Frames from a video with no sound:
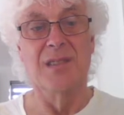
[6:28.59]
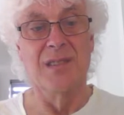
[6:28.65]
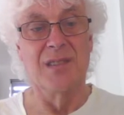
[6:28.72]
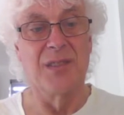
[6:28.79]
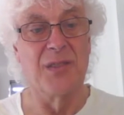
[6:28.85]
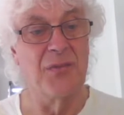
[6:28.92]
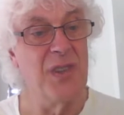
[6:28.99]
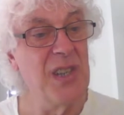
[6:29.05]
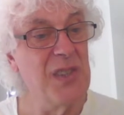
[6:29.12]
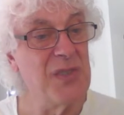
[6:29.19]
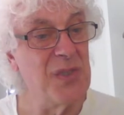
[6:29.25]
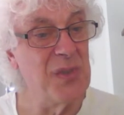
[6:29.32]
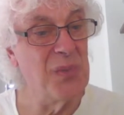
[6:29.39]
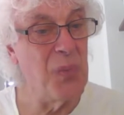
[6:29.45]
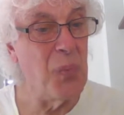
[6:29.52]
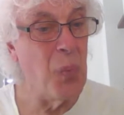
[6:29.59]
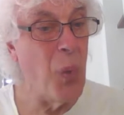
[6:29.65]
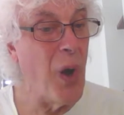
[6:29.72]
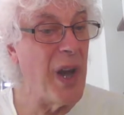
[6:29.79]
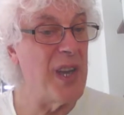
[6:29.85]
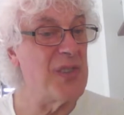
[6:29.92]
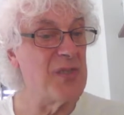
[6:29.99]
The reason
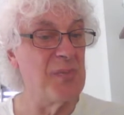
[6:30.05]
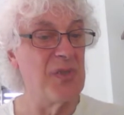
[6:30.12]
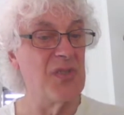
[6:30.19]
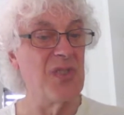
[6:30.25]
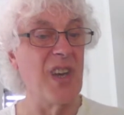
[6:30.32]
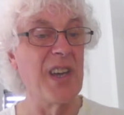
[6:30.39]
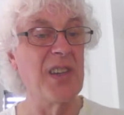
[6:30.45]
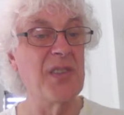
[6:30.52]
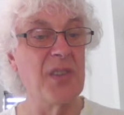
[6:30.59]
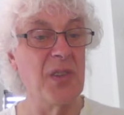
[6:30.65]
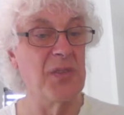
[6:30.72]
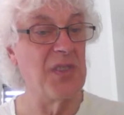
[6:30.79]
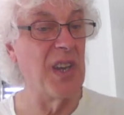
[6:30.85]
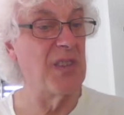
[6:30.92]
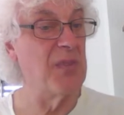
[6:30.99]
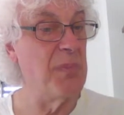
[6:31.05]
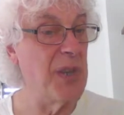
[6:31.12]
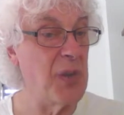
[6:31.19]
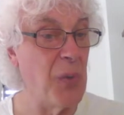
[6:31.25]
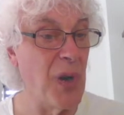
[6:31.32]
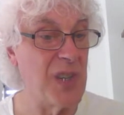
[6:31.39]
why it's a mistake turns out to be quite